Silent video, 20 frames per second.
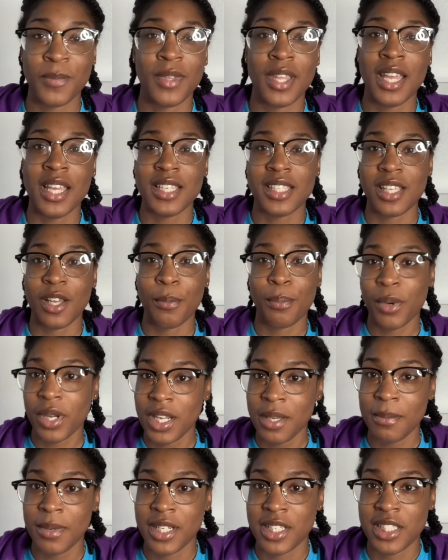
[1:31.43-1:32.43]
So pretty
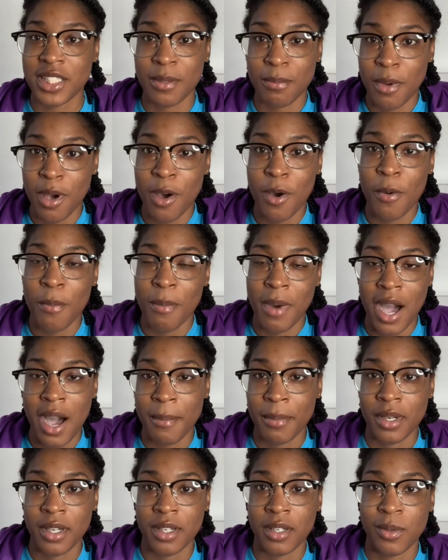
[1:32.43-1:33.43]
much Simone
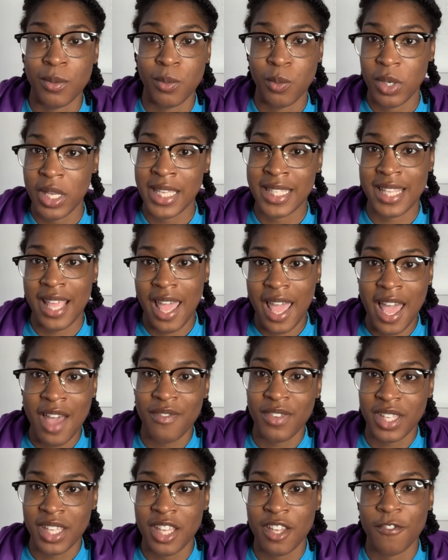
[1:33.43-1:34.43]
mama is an
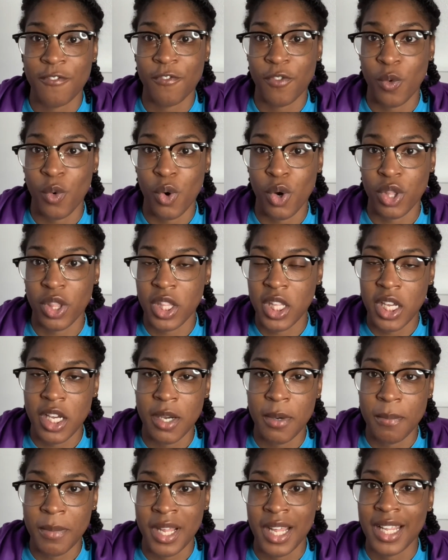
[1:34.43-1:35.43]
advocate for
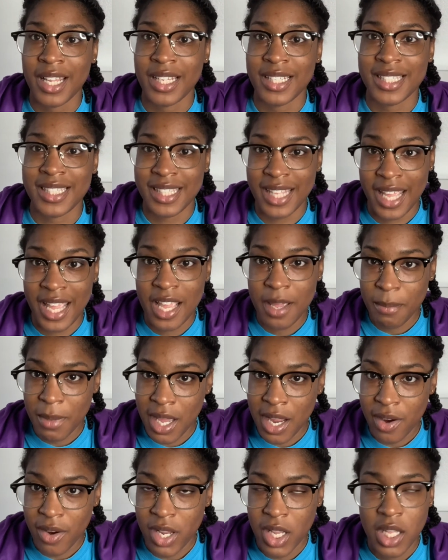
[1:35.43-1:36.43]
them staying
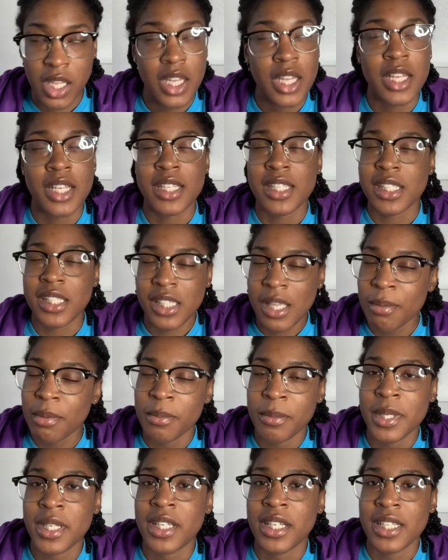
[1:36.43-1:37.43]
married, simply
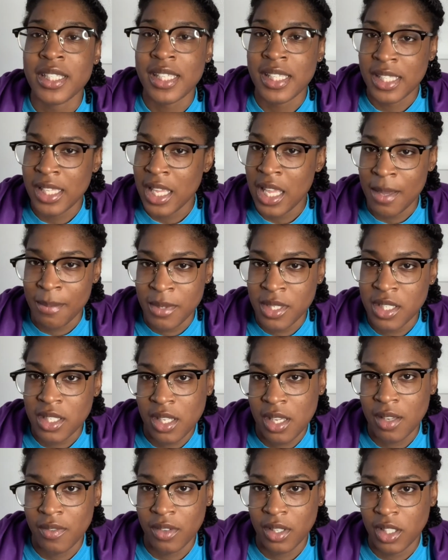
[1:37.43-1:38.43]
because it's an image
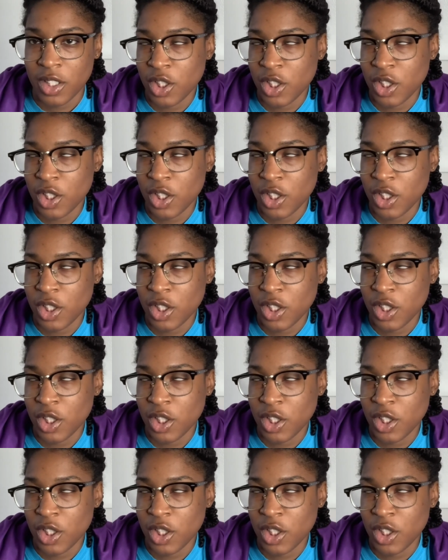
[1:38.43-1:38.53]
thing for her.